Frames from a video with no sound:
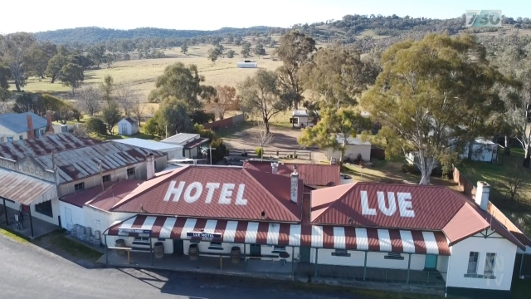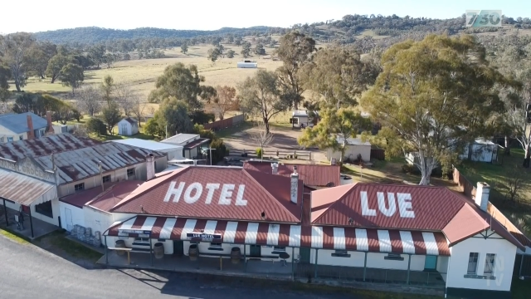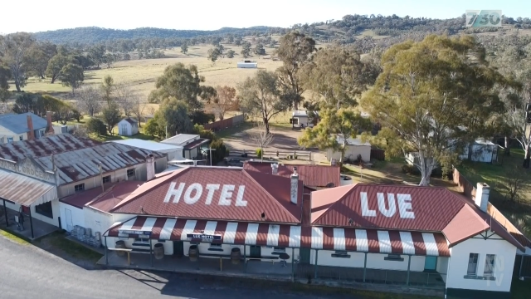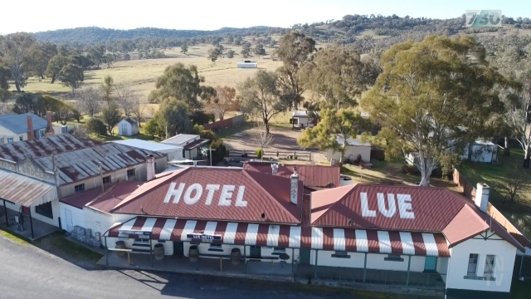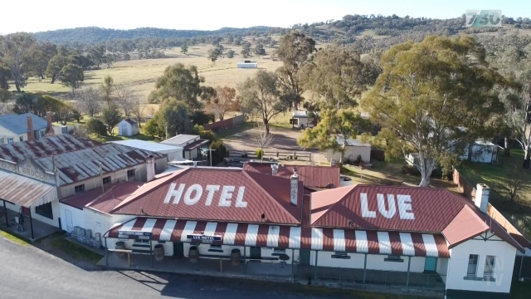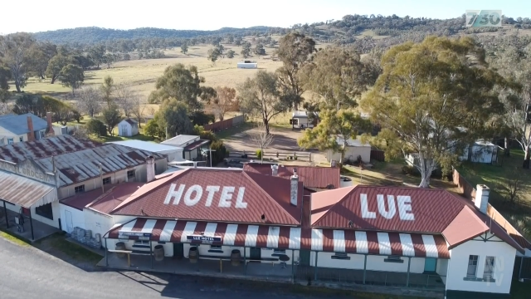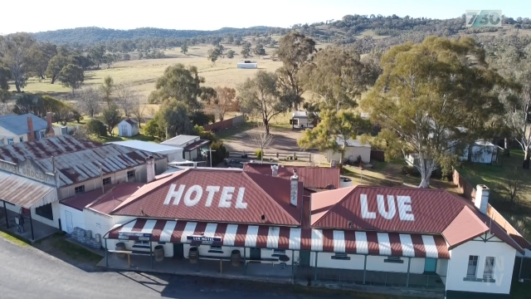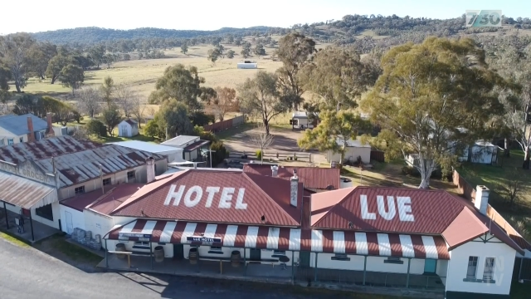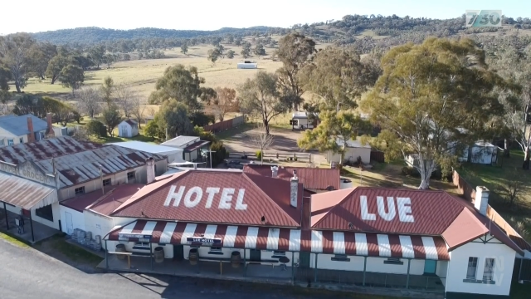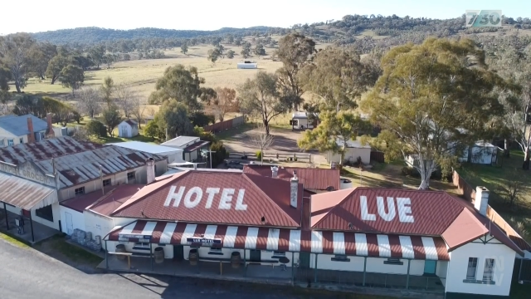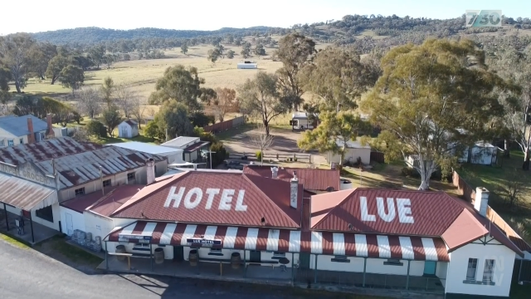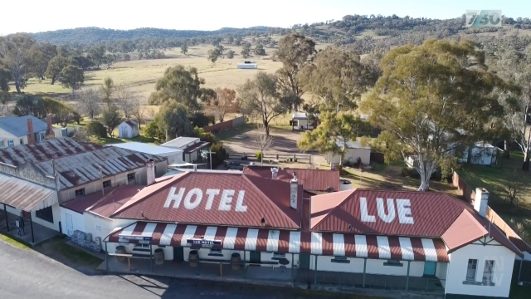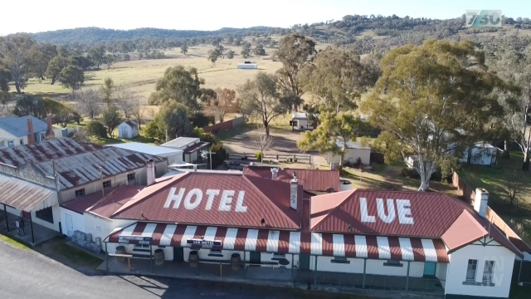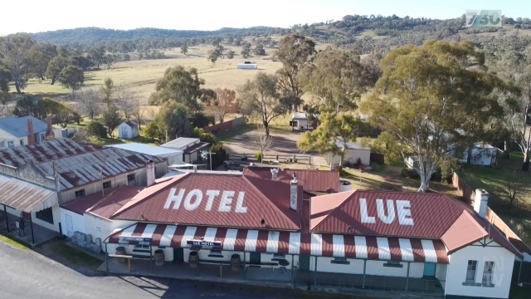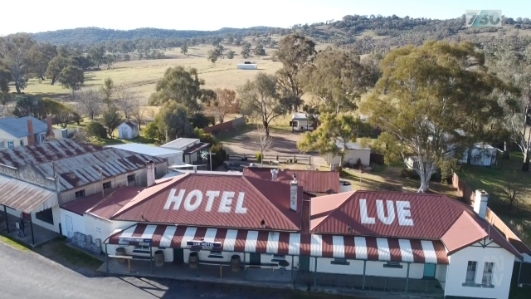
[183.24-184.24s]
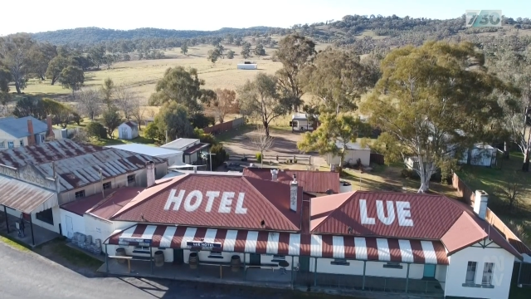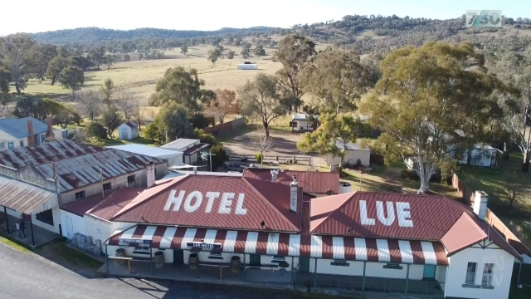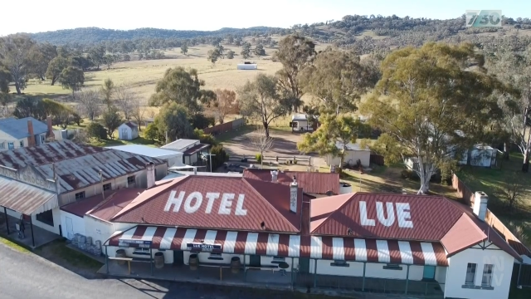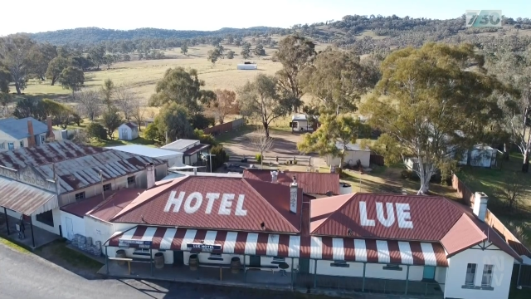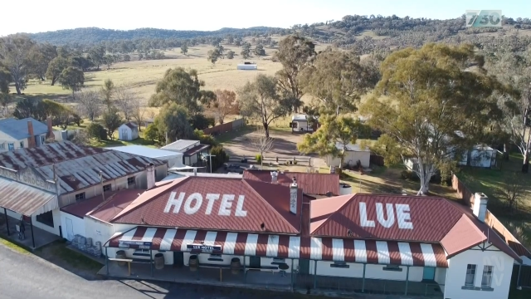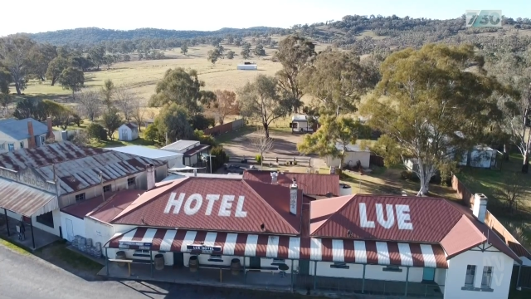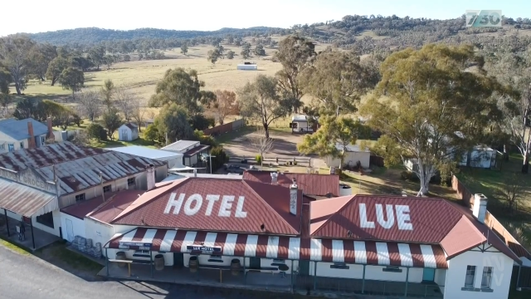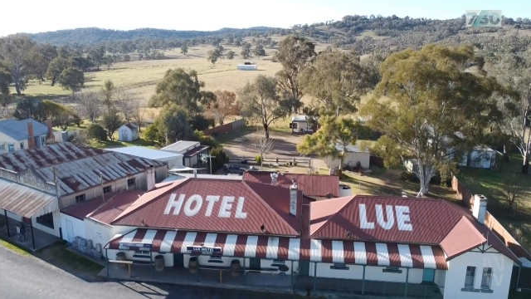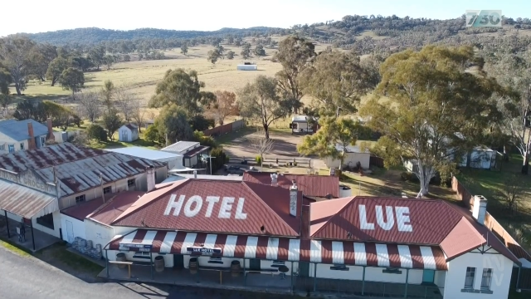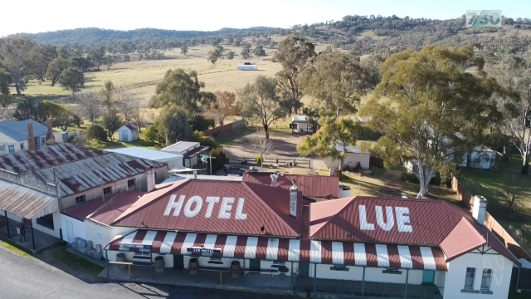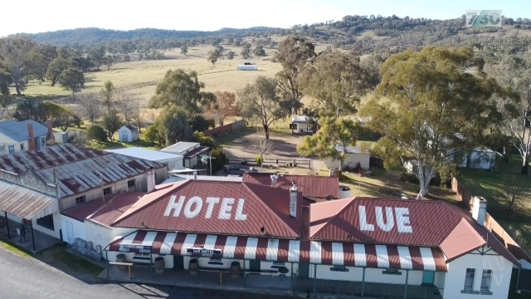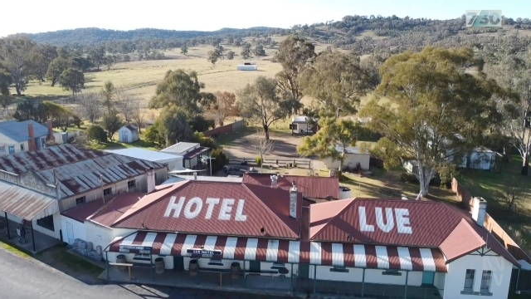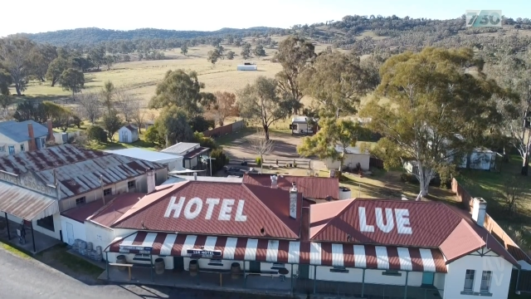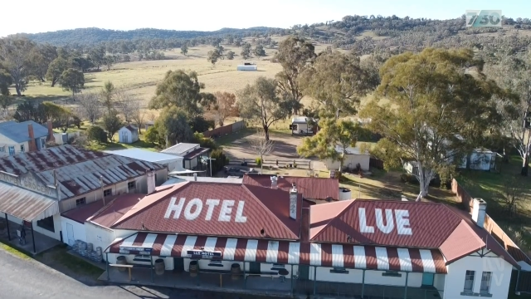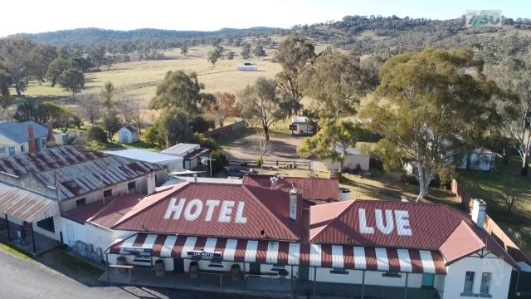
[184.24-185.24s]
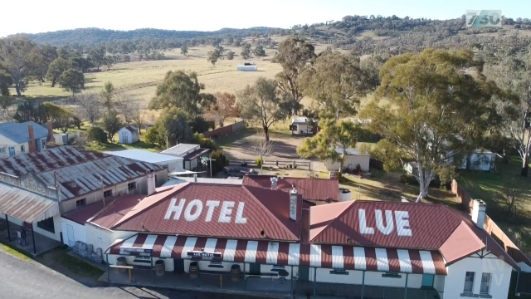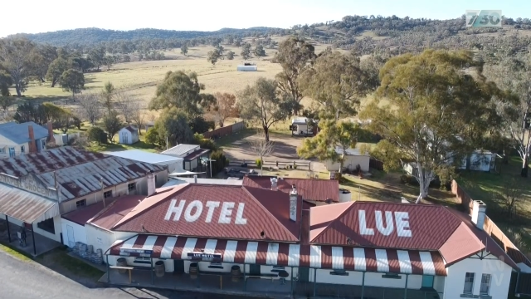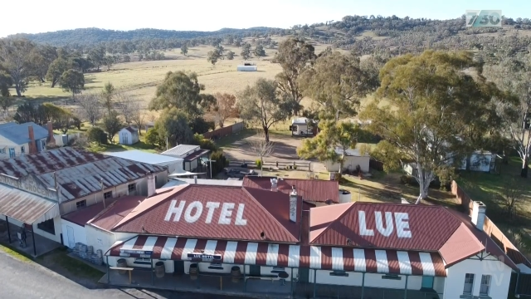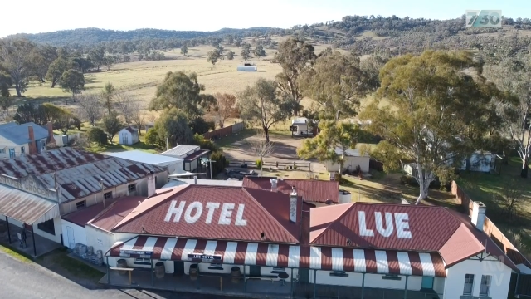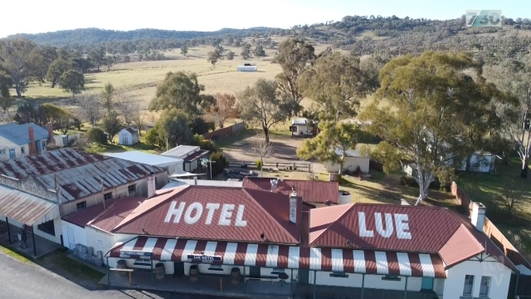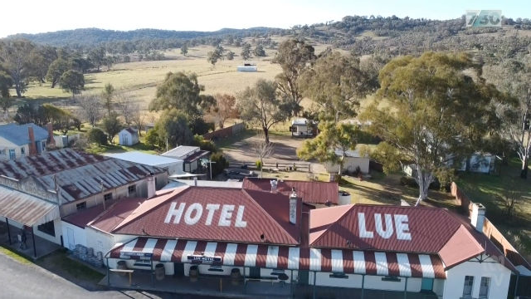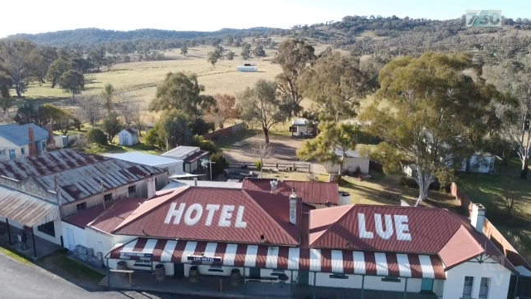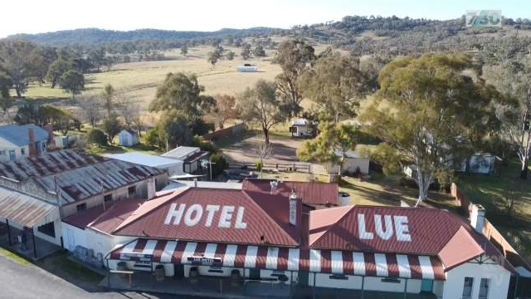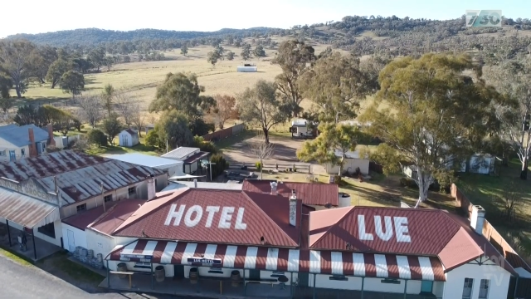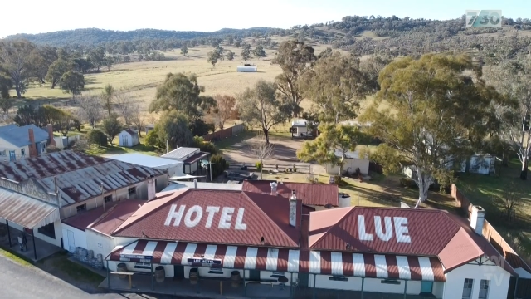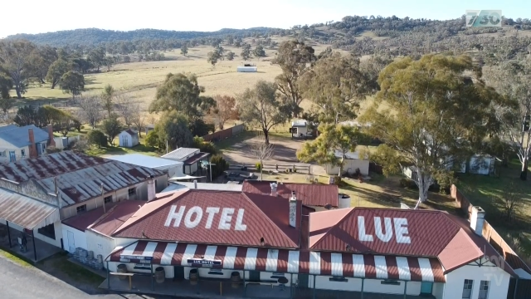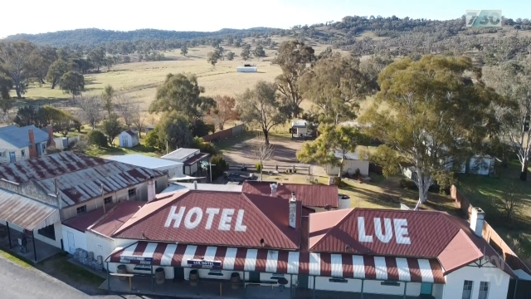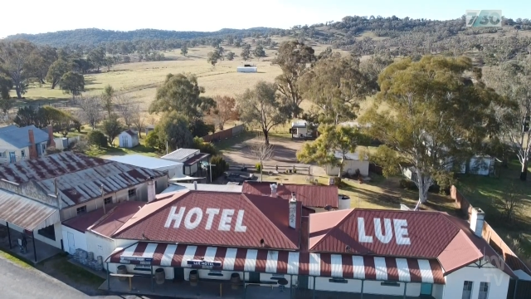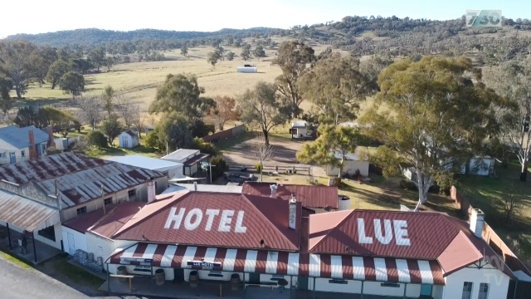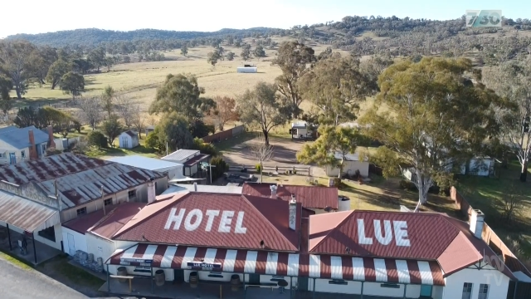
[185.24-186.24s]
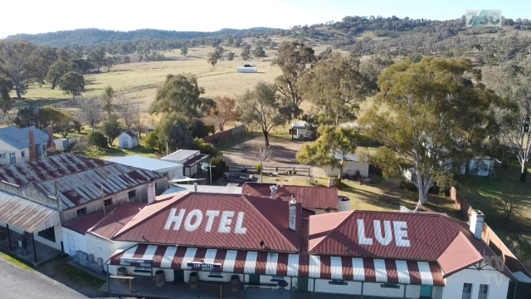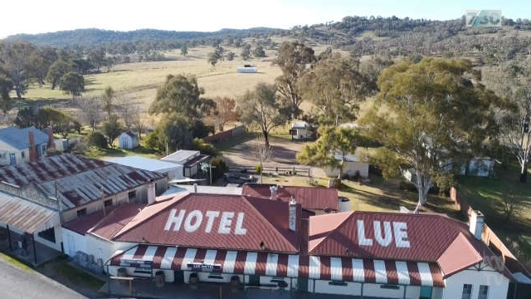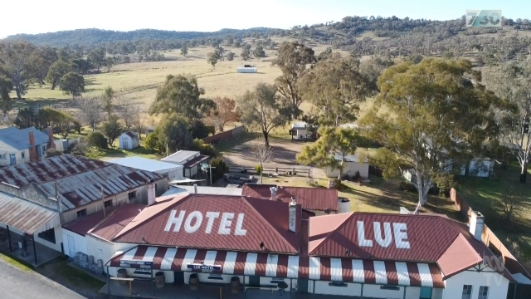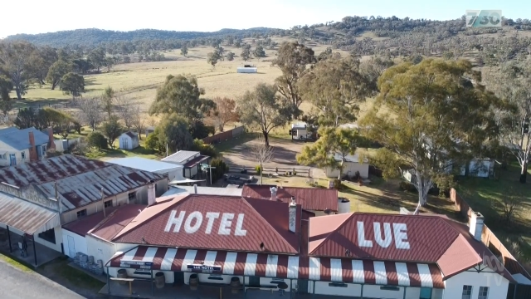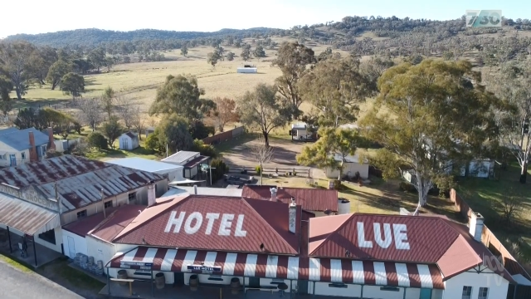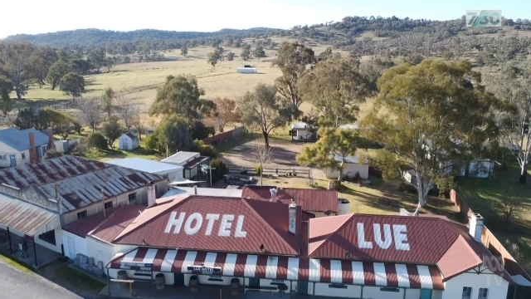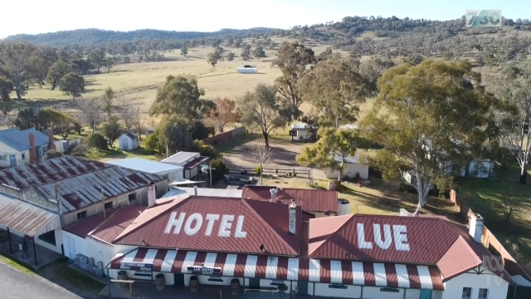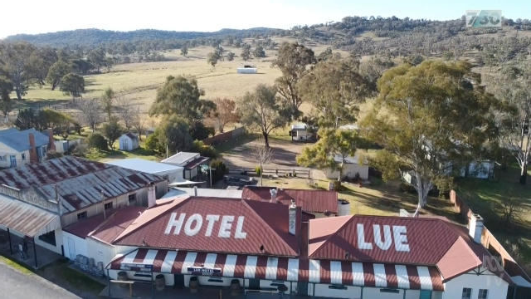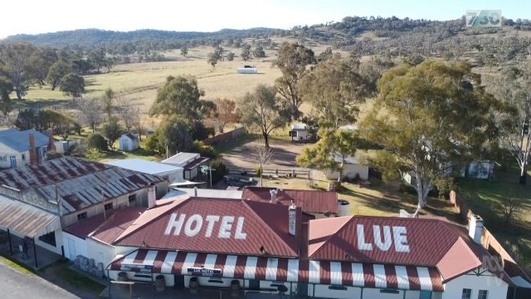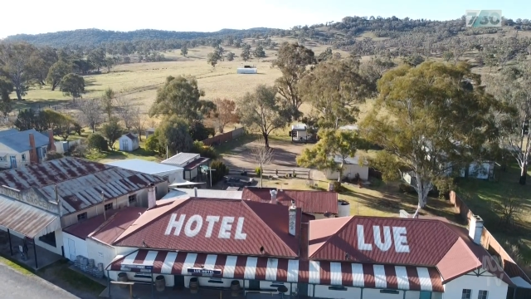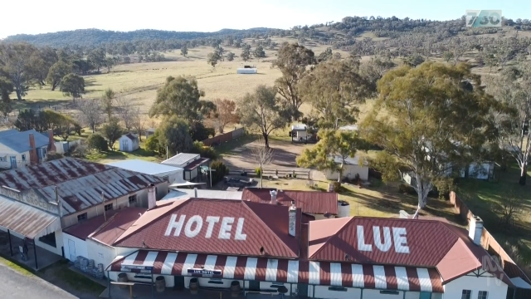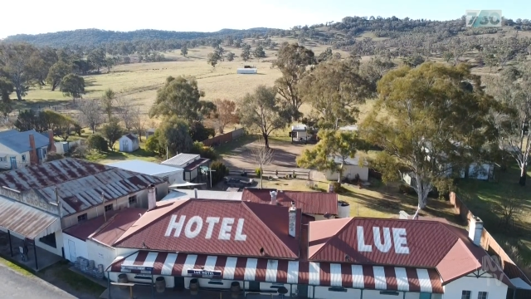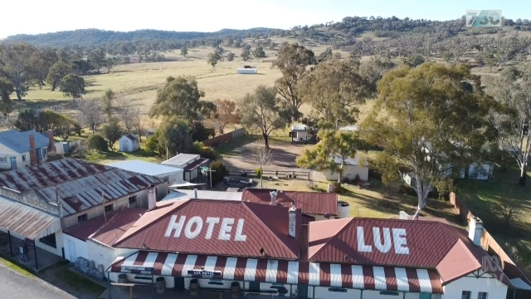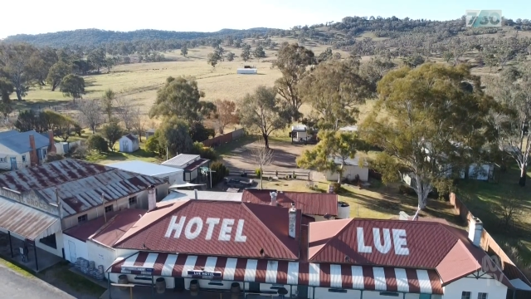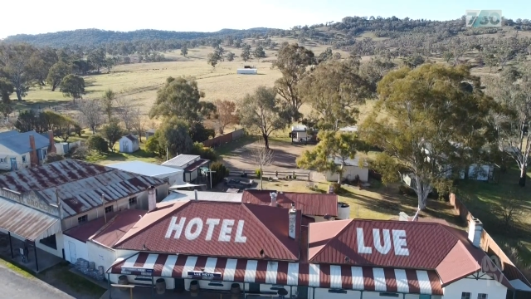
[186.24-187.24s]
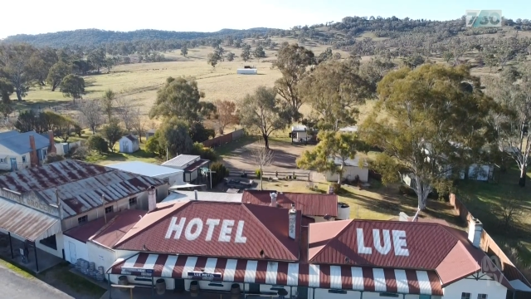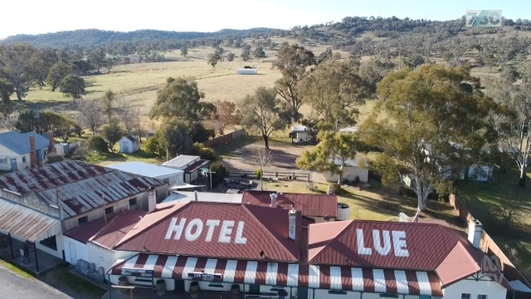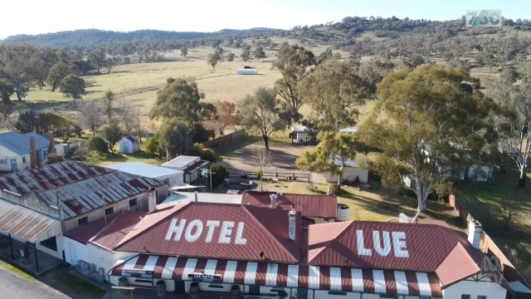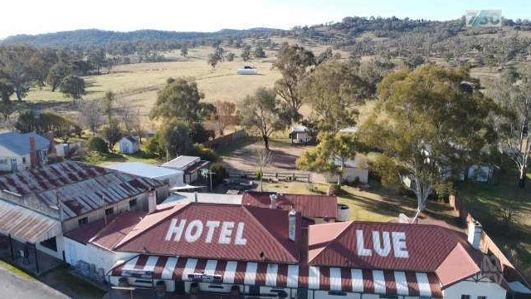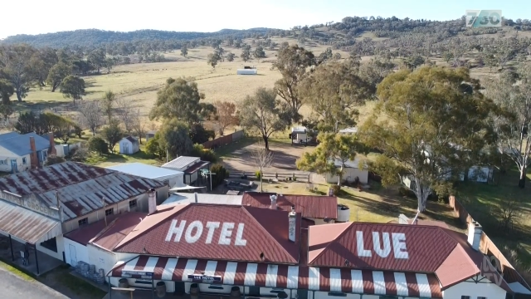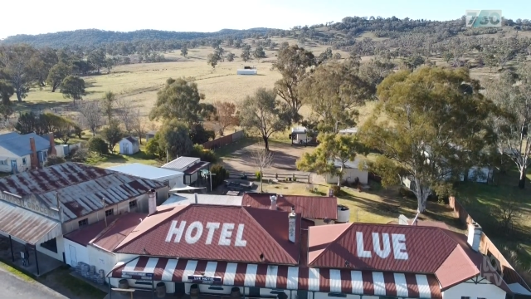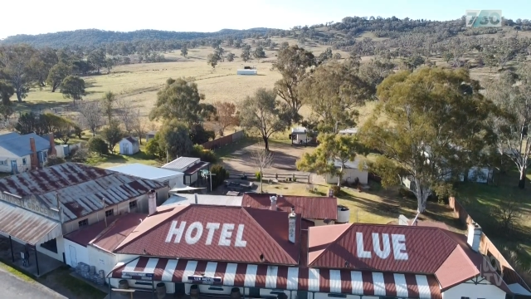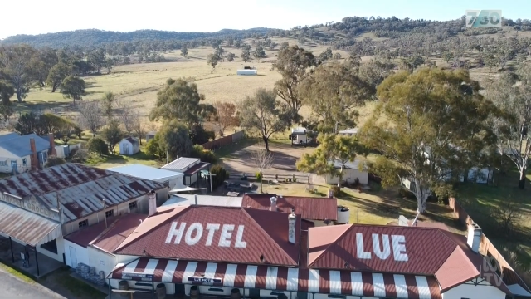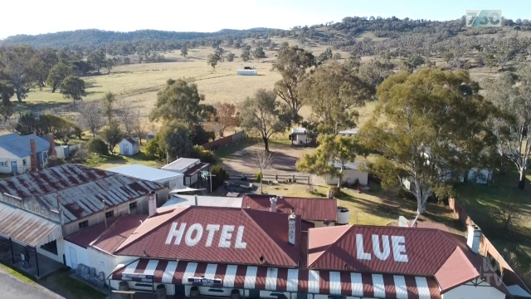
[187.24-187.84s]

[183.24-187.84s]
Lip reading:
Nobody's mouth can be seen.